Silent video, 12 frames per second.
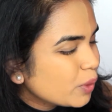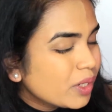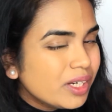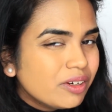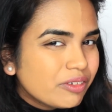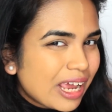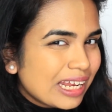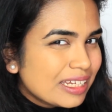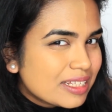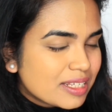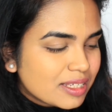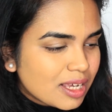Well, in
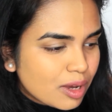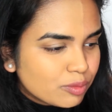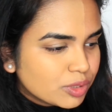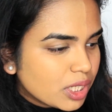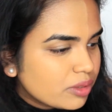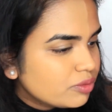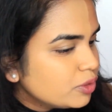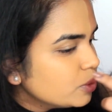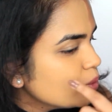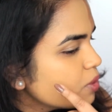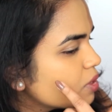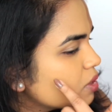reality, I would have
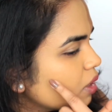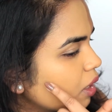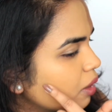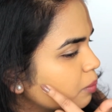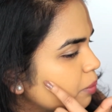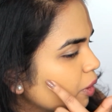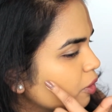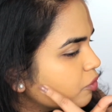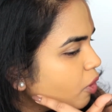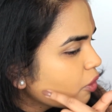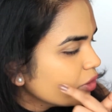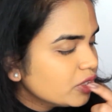used a bit
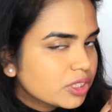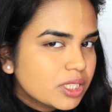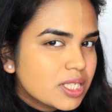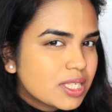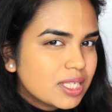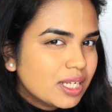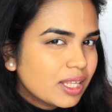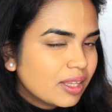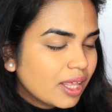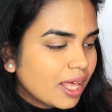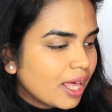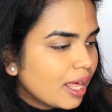of orange concealer
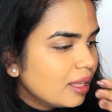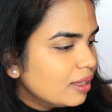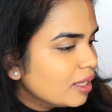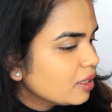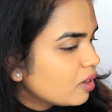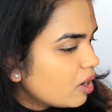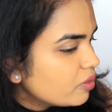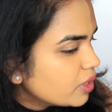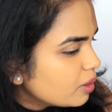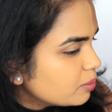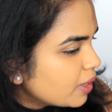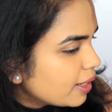there and then covered
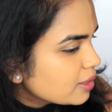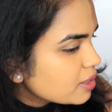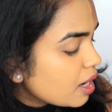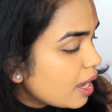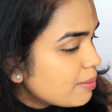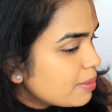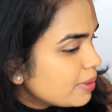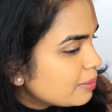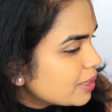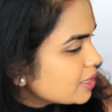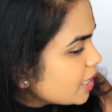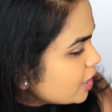up that
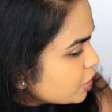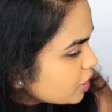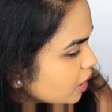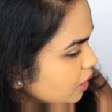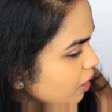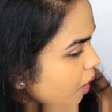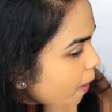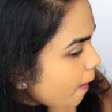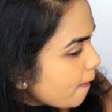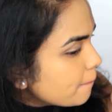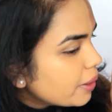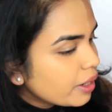hyperpigmentation.
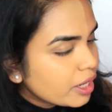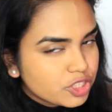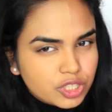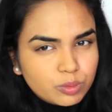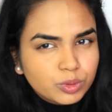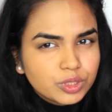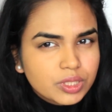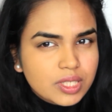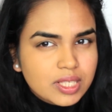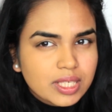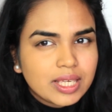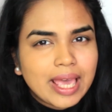But I just wanted to
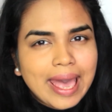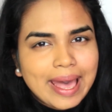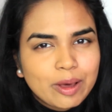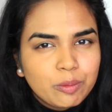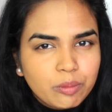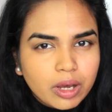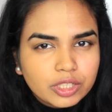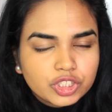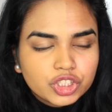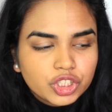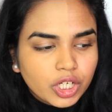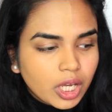see how
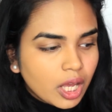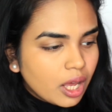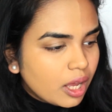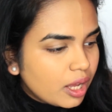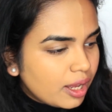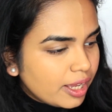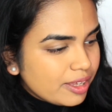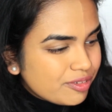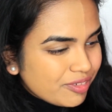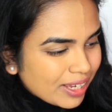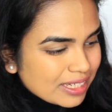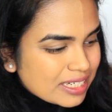much
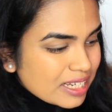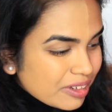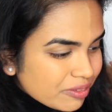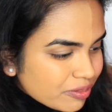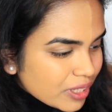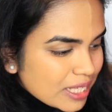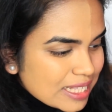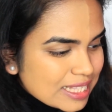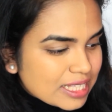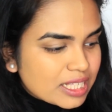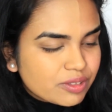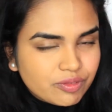effective is
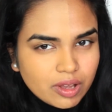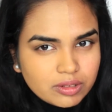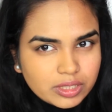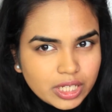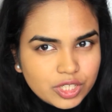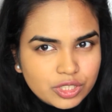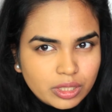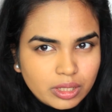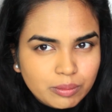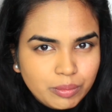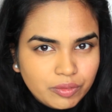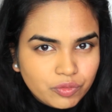this
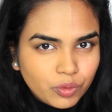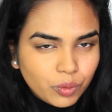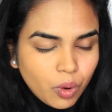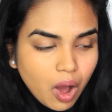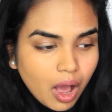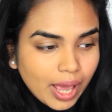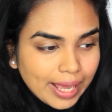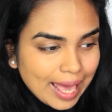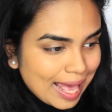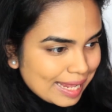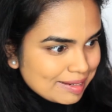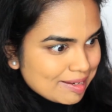foundation before I
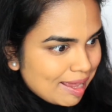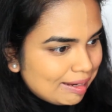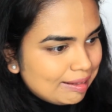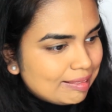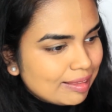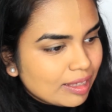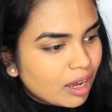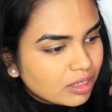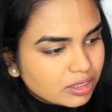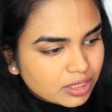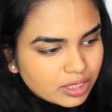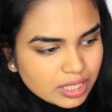add anything
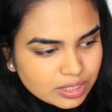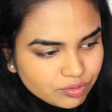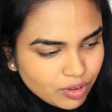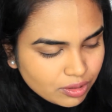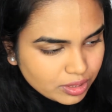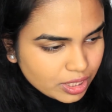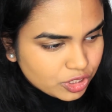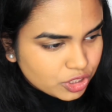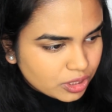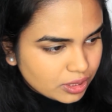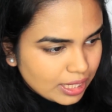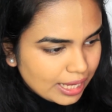under this
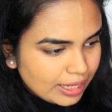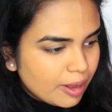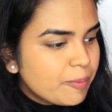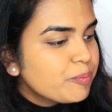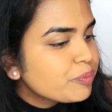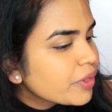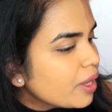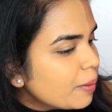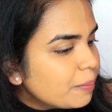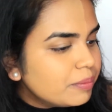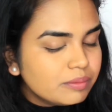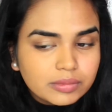foundation layer.
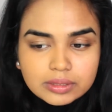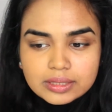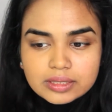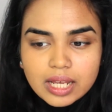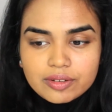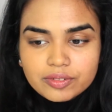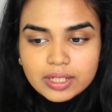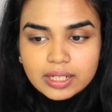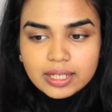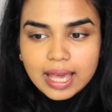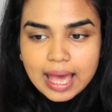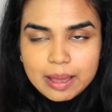
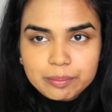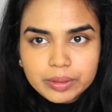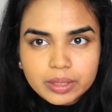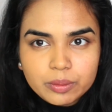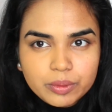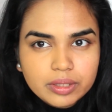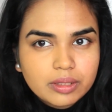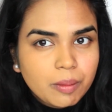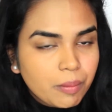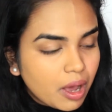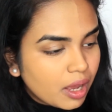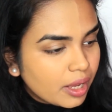Definitely happy with
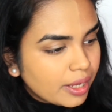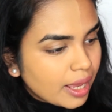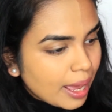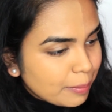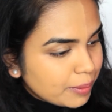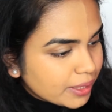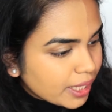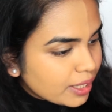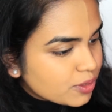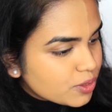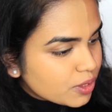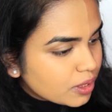my
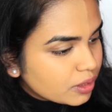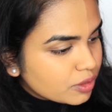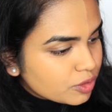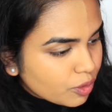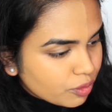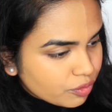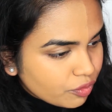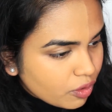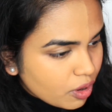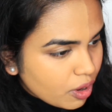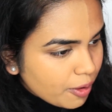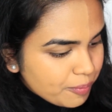application so
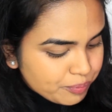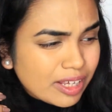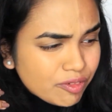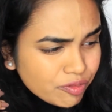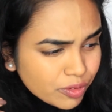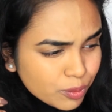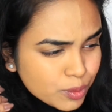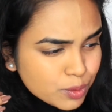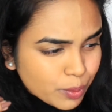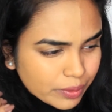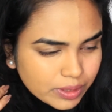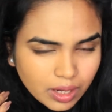far. It feels
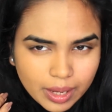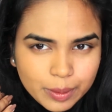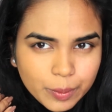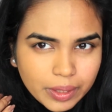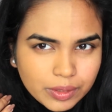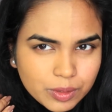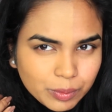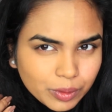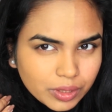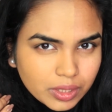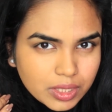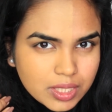very lightweight, to be
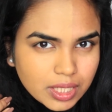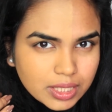honest.